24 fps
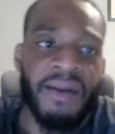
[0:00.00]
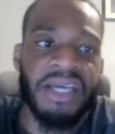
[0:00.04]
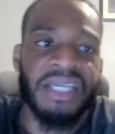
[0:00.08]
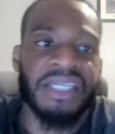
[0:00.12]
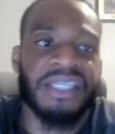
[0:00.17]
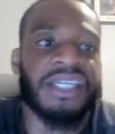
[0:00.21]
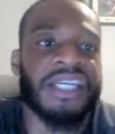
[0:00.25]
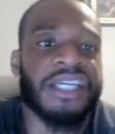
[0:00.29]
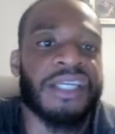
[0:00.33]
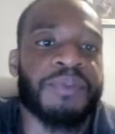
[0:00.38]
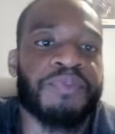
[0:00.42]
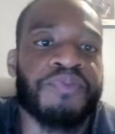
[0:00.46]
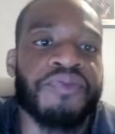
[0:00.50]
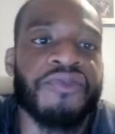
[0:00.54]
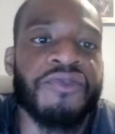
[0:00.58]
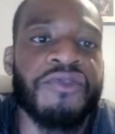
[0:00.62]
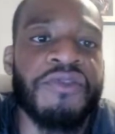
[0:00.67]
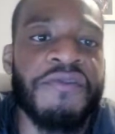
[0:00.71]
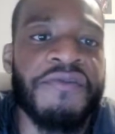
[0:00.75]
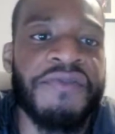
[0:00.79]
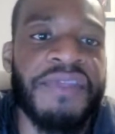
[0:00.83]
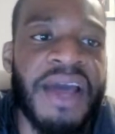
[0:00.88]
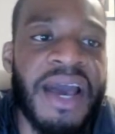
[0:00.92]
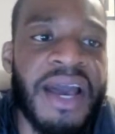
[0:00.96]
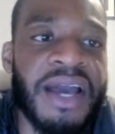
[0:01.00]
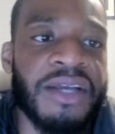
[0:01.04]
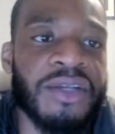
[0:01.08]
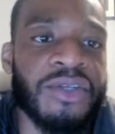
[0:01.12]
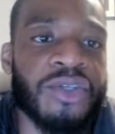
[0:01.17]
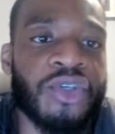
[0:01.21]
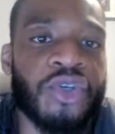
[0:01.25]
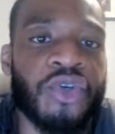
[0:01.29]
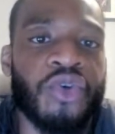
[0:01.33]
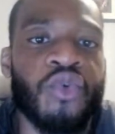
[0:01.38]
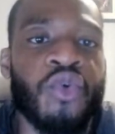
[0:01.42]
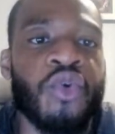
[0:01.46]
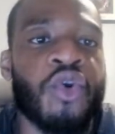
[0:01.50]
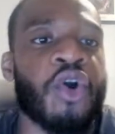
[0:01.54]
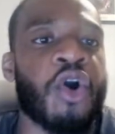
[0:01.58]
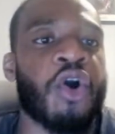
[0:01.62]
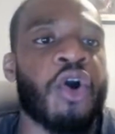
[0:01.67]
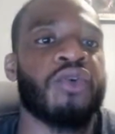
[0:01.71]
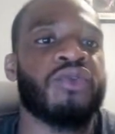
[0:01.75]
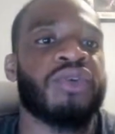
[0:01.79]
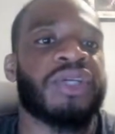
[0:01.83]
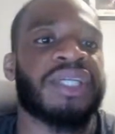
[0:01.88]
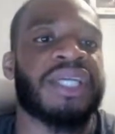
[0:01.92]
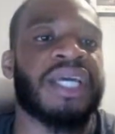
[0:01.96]
it says prove that 2
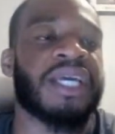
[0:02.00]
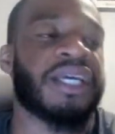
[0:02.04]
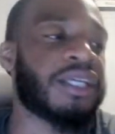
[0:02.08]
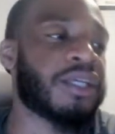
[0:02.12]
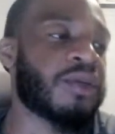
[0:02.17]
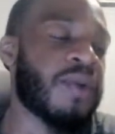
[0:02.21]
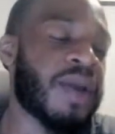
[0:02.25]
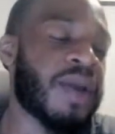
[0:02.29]
cosec